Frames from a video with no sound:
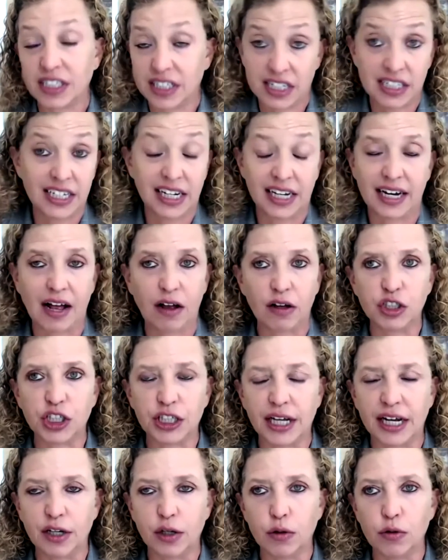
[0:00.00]
This is the
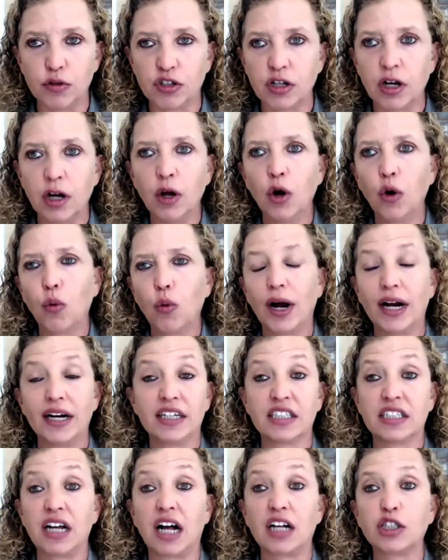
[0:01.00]
analogy they used, when
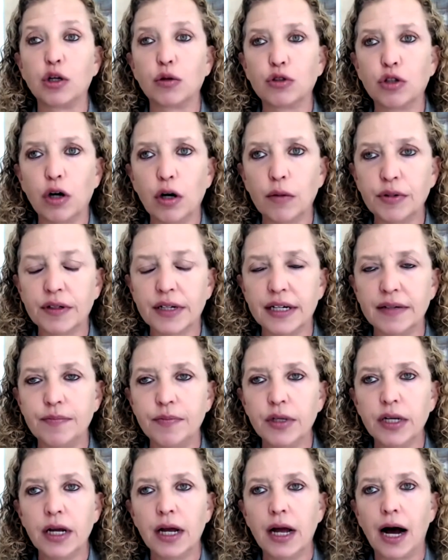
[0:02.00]
it's not so turbulent.